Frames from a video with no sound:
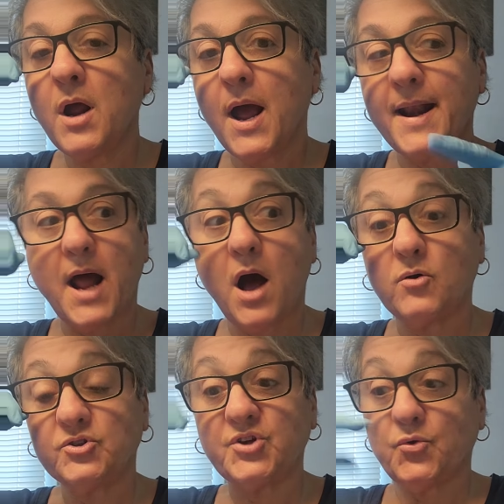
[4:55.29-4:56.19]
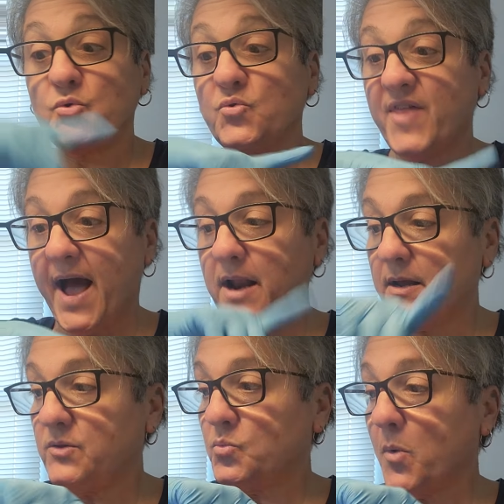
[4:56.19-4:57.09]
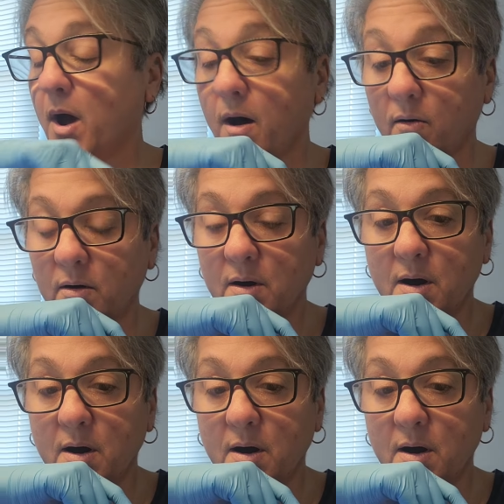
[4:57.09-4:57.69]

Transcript: and I'll show you that as well.